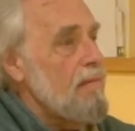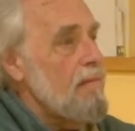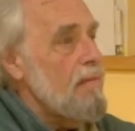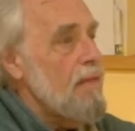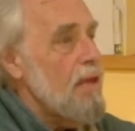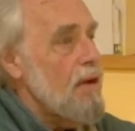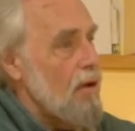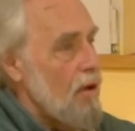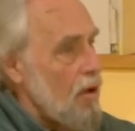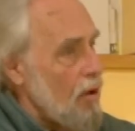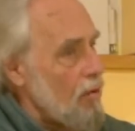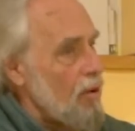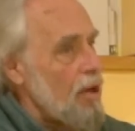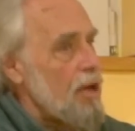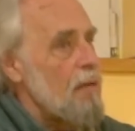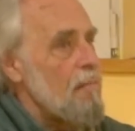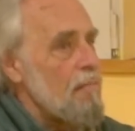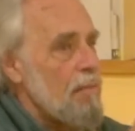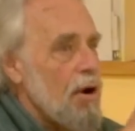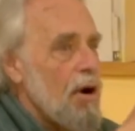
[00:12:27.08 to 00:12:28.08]
They're
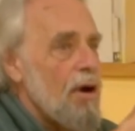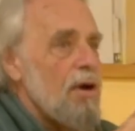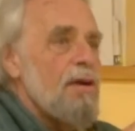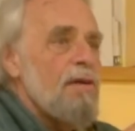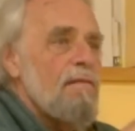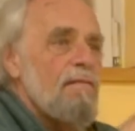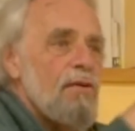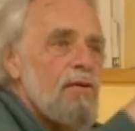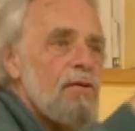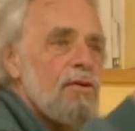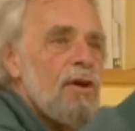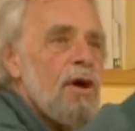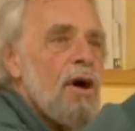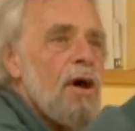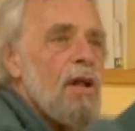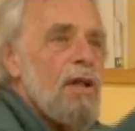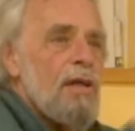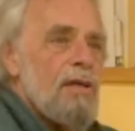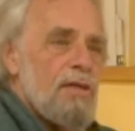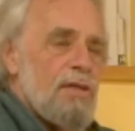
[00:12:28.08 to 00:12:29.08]
already part of your
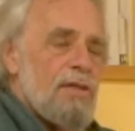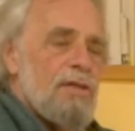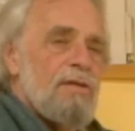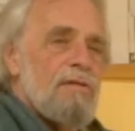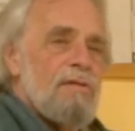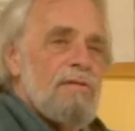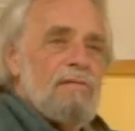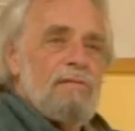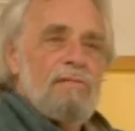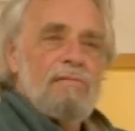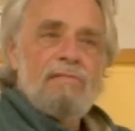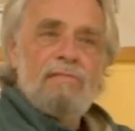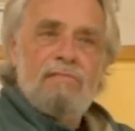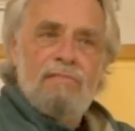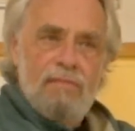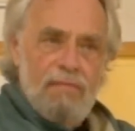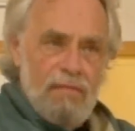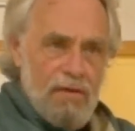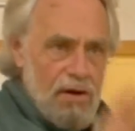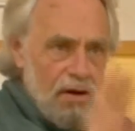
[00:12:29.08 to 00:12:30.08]
knowledge.
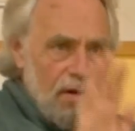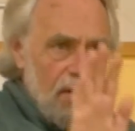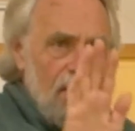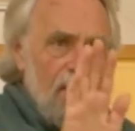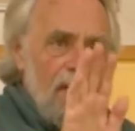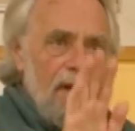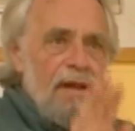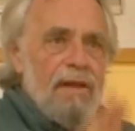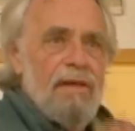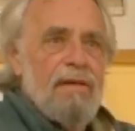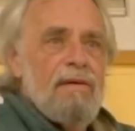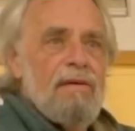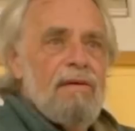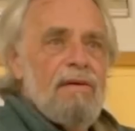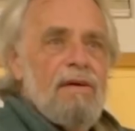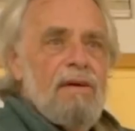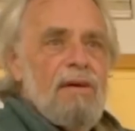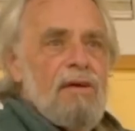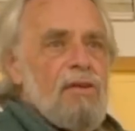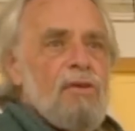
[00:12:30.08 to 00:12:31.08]
Very good.
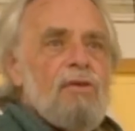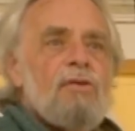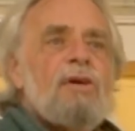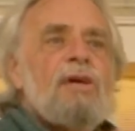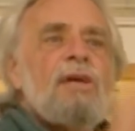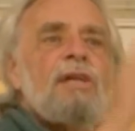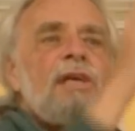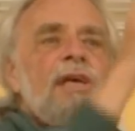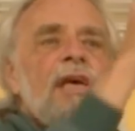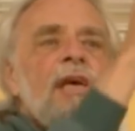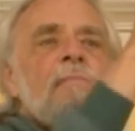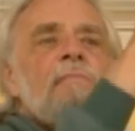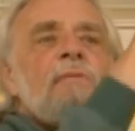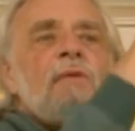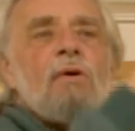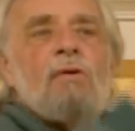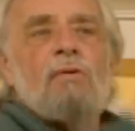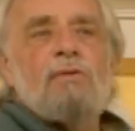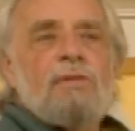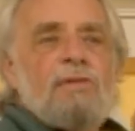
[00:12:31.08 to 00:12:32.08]
You can keep
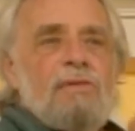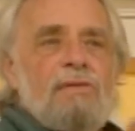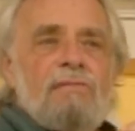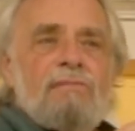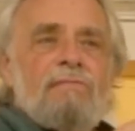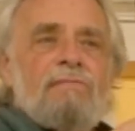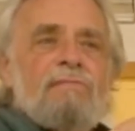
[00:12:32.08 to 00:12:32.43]
those.